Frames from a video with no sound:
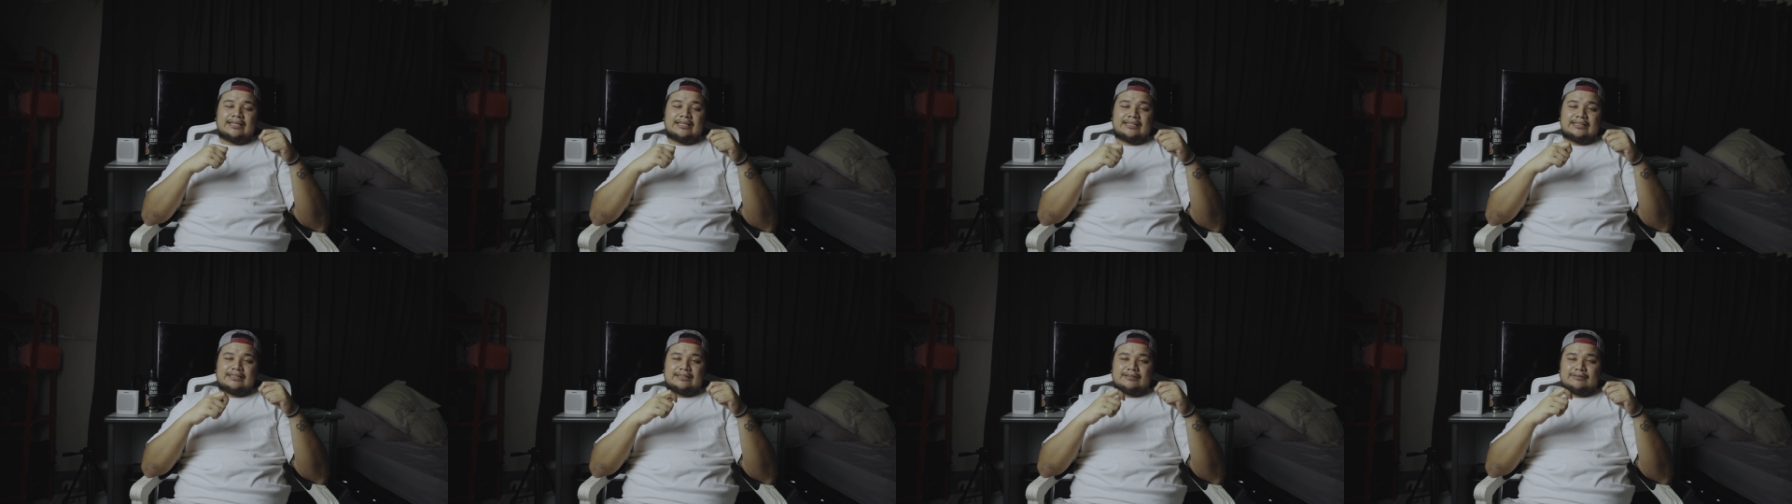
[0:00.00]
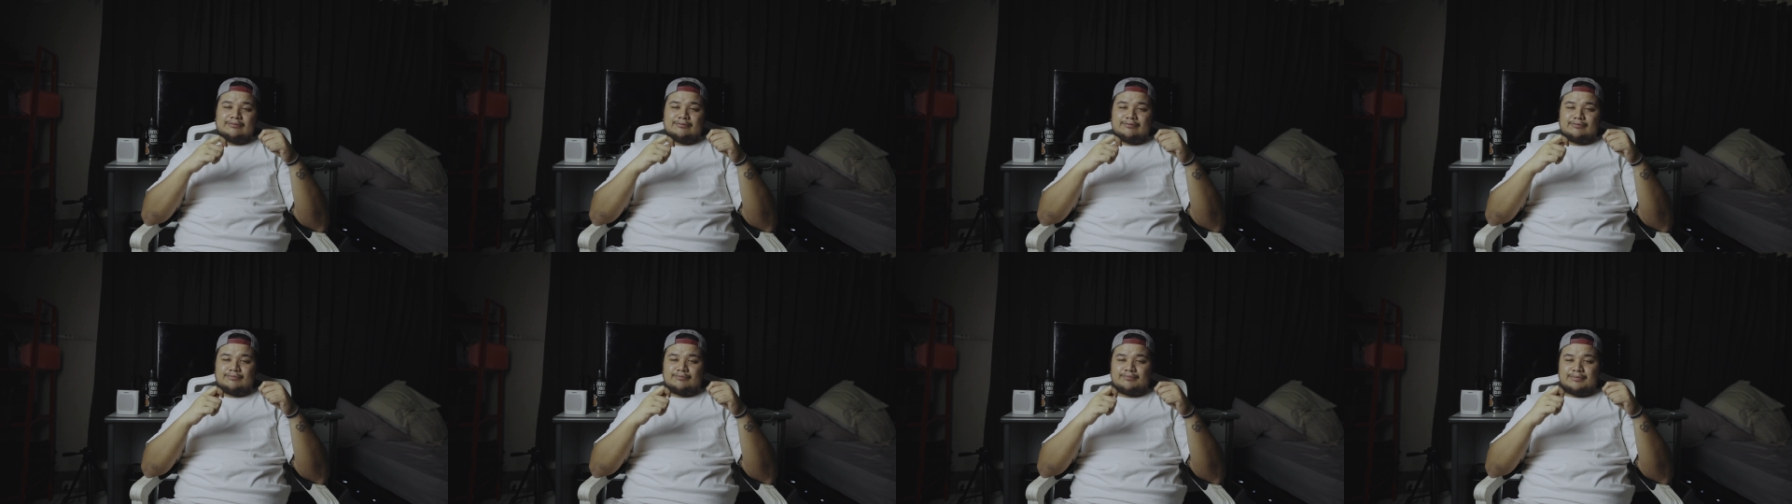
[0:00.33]
that
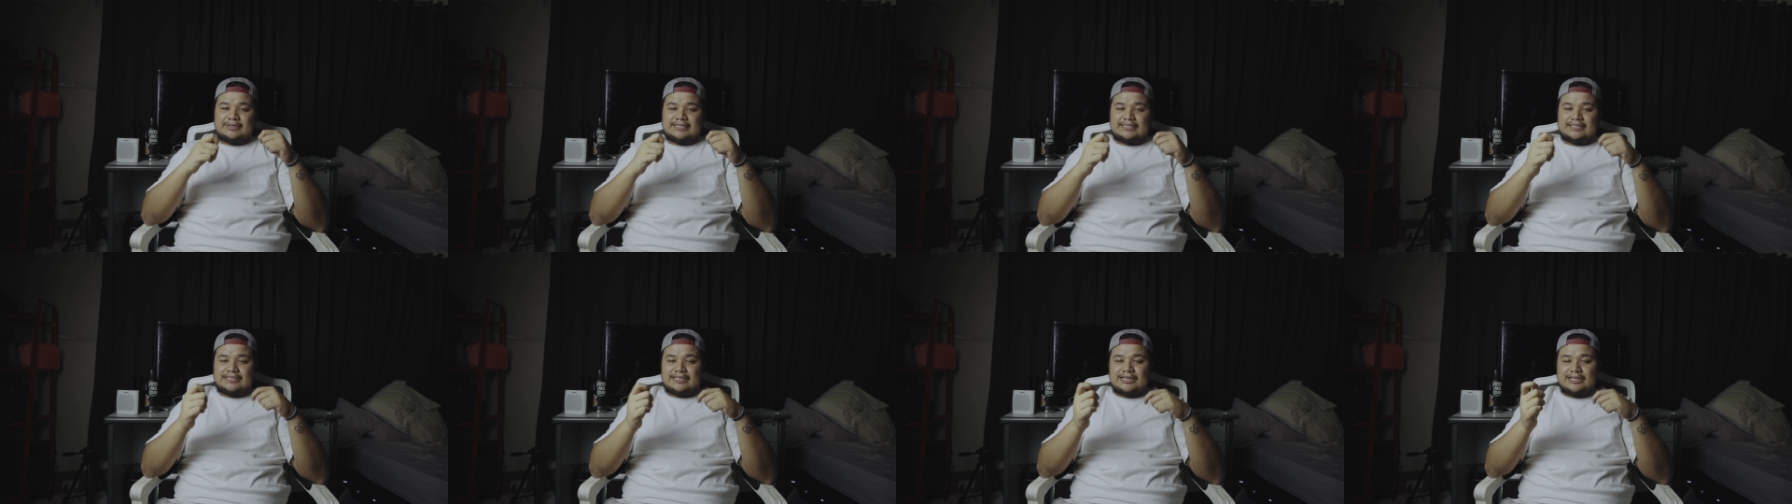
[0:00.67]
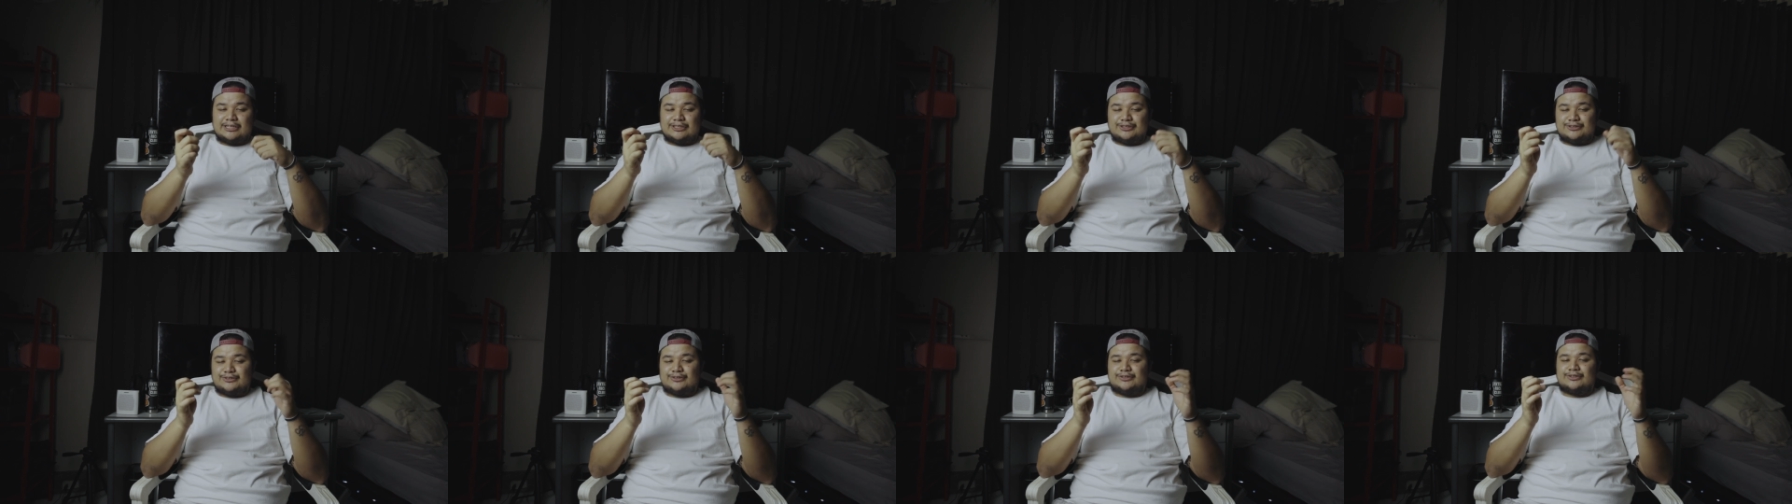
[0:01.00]
my
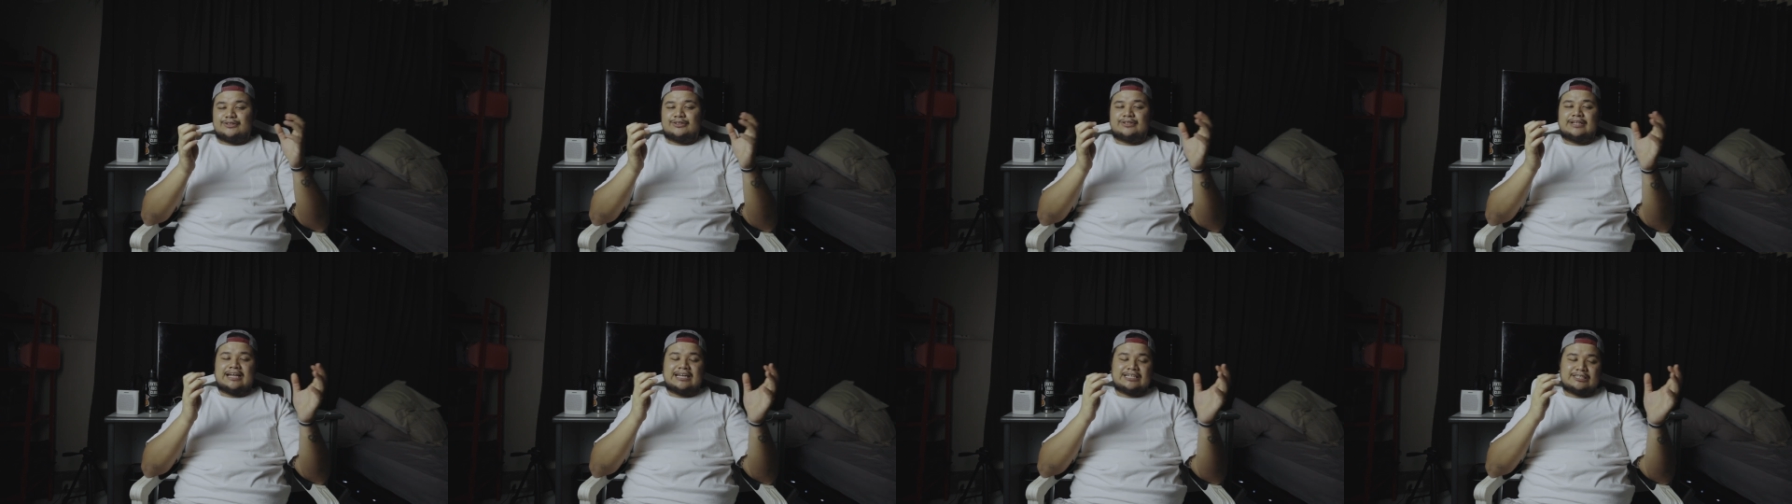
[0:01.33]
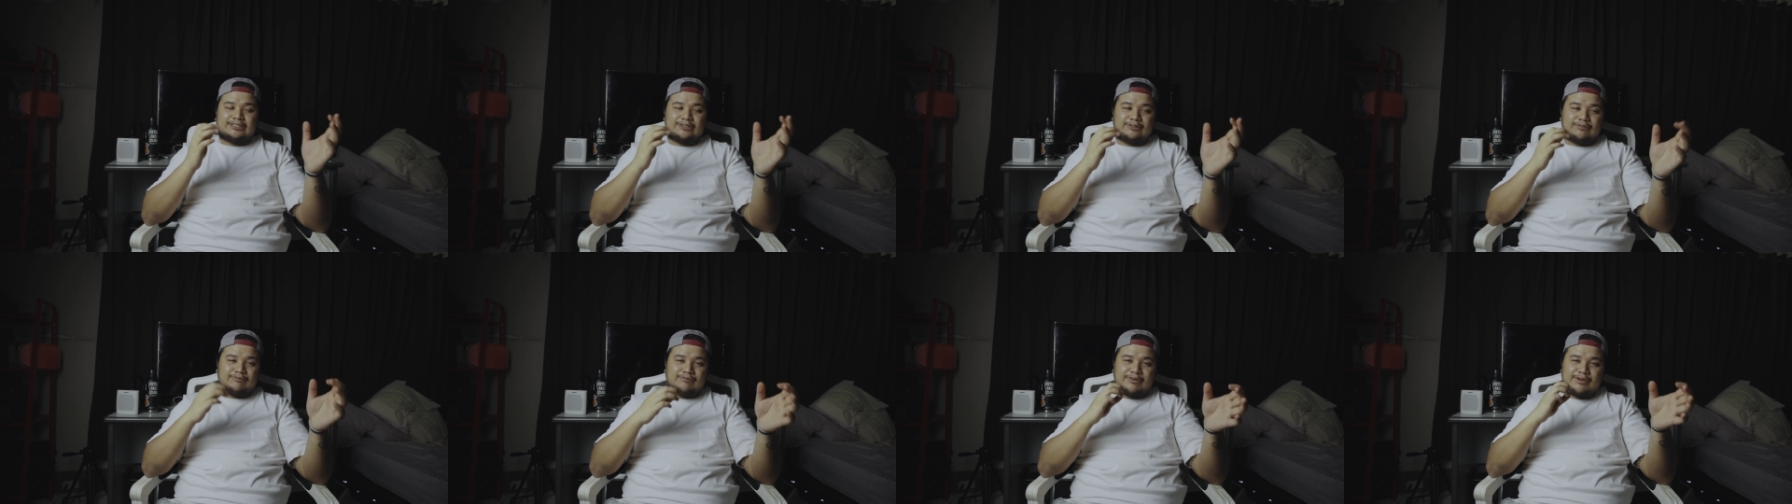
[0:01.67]
schedule
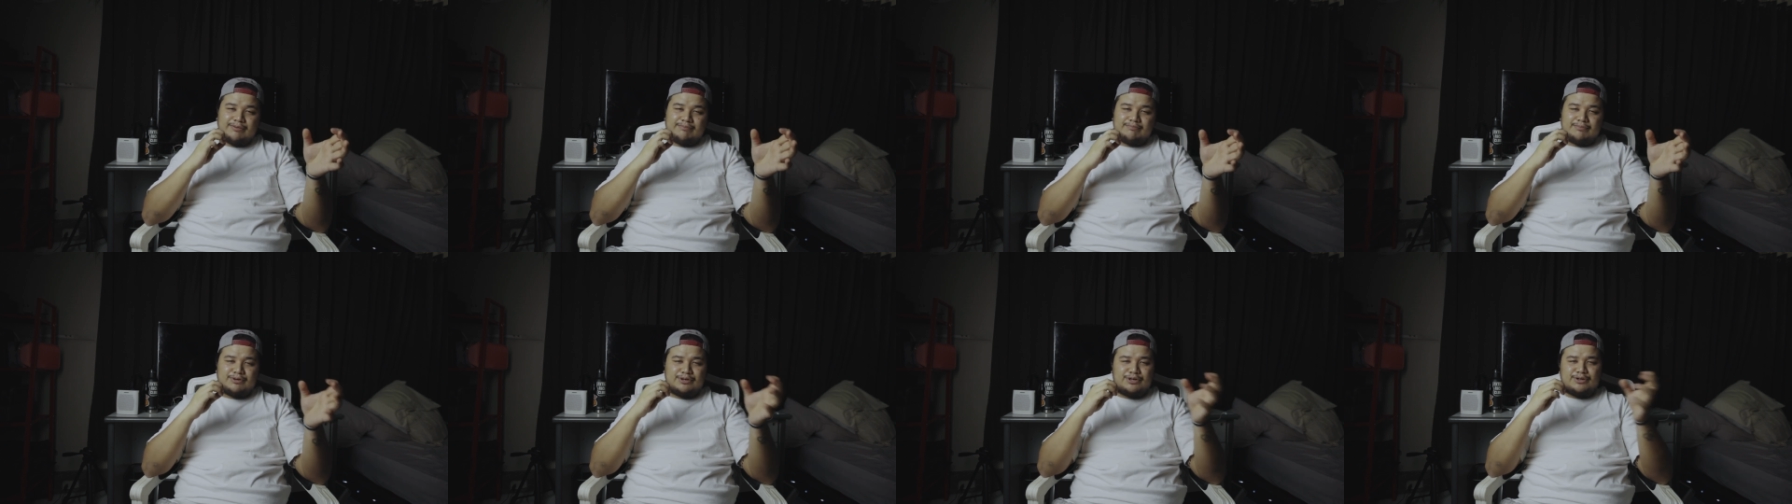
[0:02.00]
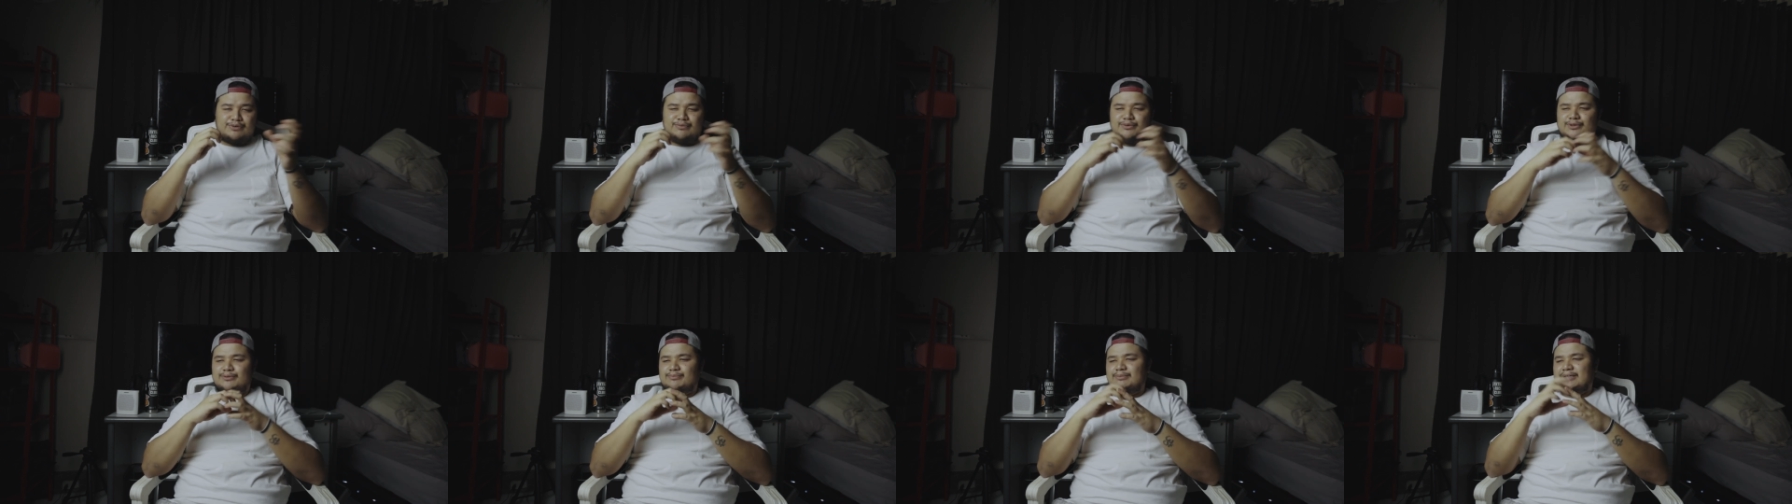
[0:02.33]
last
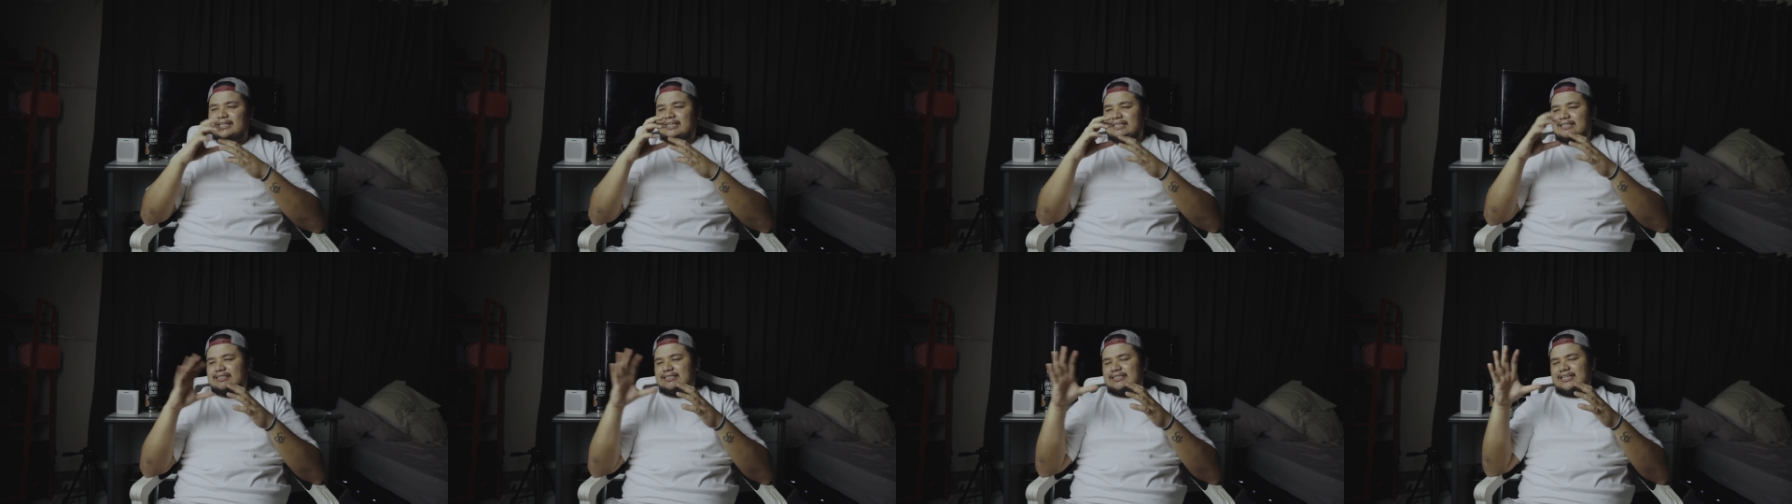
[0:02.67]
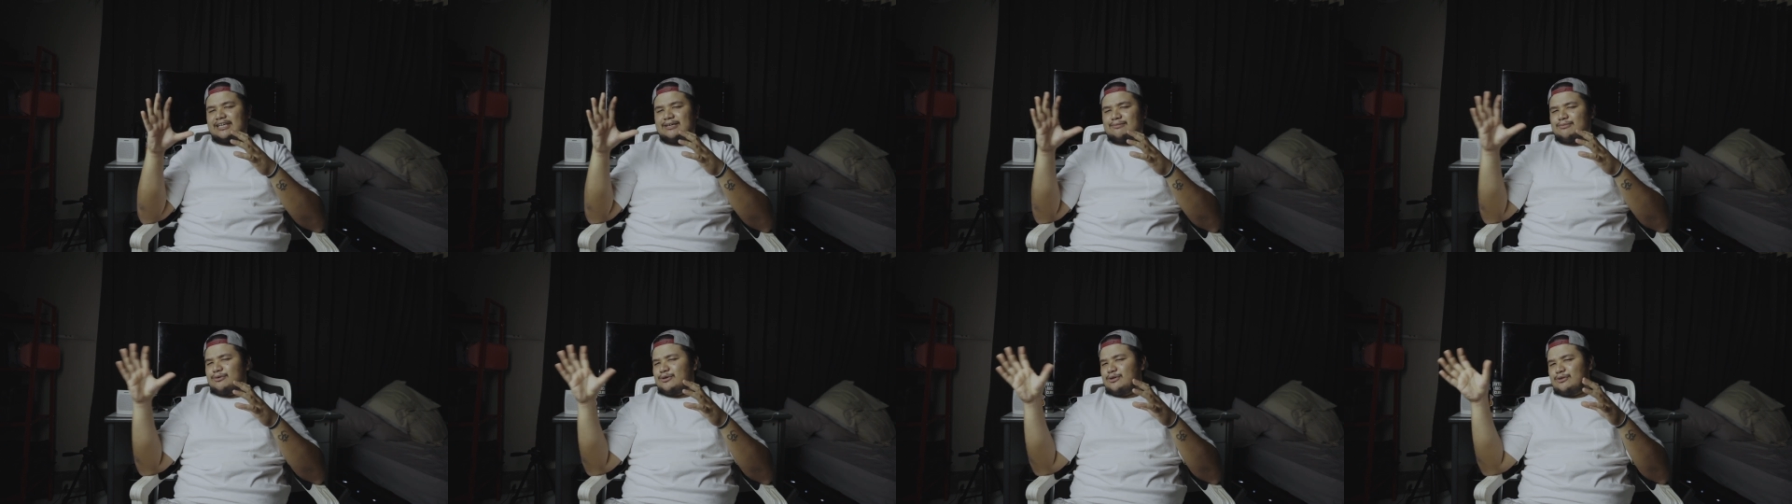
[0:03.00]
November will be the same